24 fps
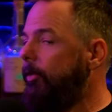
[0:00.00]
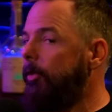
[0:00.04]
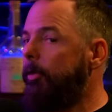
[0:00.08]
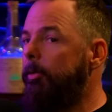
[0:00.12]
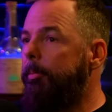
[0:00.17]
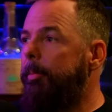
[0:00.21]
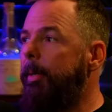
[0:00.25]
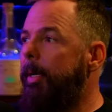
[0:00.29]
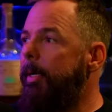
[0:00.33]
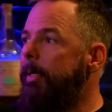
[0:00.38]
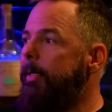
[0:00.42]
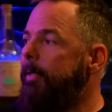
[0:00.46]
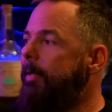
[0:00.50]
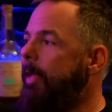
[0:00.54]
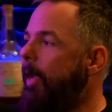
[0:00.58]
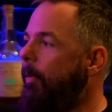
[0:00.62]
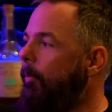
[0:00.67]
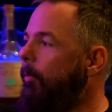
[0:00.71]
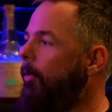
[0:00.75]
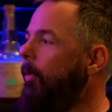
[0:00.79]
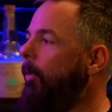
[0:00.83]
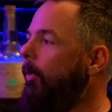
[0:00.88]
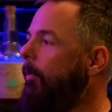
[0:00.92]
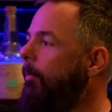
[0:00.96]
too, but
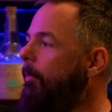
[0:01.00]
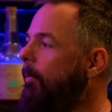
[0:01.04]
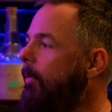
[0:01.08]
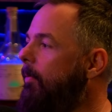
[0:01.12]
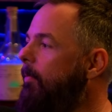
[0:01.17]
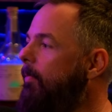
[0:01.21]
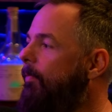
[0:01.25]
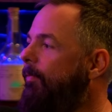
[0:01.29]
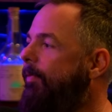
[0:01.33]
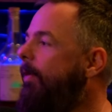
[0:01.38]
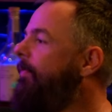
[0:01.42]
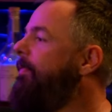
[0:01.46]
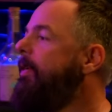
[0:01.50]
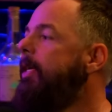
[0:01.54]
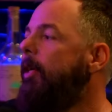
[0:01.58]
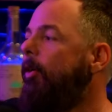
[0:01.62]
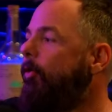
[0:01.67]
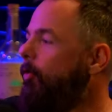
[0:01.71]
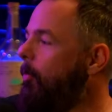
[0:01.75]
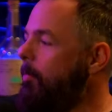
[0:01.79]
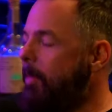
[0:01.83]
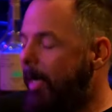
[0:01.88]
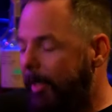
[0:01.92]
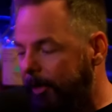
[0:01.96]
that will, 50
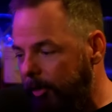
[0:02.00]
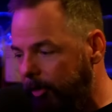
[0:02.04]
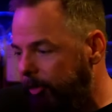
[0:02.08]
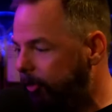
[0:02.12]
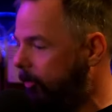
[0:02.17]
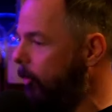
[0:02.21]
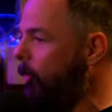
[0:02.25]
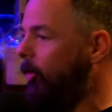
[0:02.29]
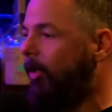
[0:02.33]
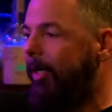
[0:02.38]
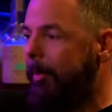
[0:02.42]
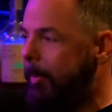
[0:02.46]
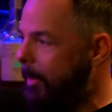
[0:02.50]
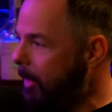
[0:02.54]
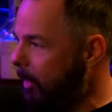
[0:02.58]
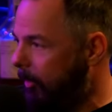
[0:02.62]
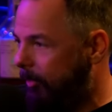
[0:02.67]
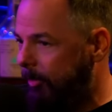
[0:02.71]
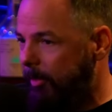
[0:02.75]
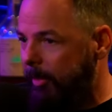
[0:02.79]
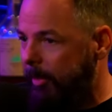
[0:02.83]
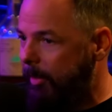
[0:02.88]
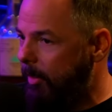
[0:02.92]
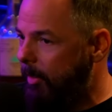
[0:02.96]
years from now, you're still going to be
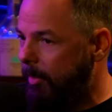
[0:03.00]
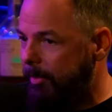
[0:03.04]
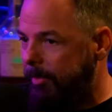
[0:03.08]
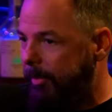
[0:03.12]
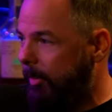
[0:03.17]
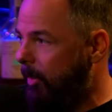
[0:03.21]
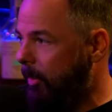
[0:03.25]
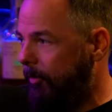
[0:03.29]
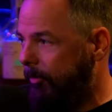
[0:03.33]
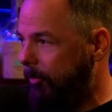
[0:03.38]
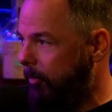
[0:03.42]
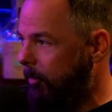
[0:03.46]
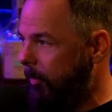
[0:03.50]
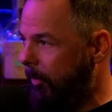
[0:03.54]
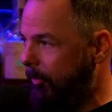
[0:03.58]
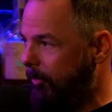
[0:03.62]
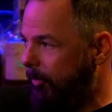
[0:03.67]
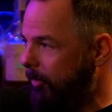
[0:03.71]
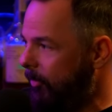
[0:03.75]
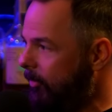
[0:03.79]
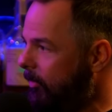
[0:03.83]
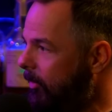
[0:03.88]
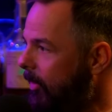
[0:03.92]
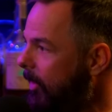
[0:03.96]
listening to Guns N'
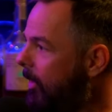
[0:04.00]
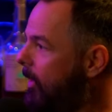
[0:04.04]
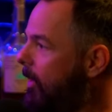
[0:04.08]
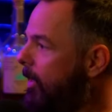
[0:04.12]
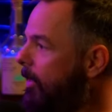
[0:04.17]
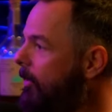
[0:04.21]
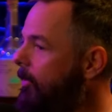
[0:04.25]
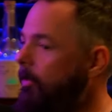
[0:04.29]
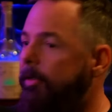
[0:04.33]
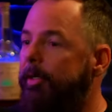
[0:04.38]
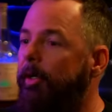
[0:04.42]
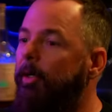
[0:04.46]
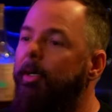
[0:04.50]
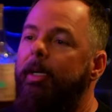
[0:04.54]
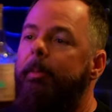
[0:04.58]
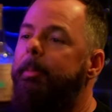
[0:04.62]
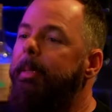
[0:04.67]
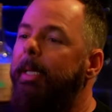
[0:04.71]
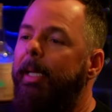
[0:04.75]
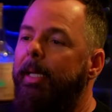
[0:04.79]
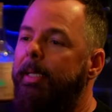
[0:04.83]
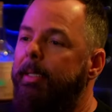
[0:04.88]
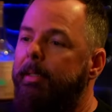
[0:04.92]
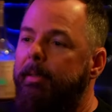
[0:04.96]
Roses. They're going
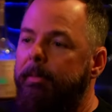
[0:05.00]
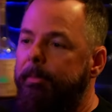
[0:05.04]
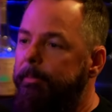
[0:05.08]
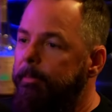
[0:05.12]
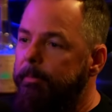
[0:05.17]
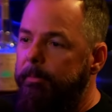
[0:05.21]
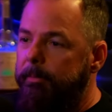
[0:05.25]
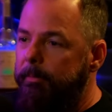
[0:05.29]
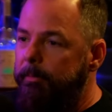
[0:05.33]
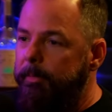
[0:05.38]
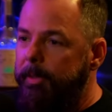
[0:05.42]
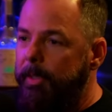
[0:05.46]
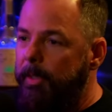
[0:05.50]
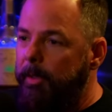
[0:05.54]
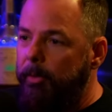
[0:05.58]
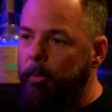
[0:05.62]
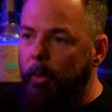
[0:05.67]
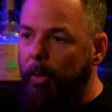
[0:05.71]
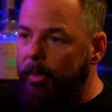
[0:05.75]
to be like, you know, the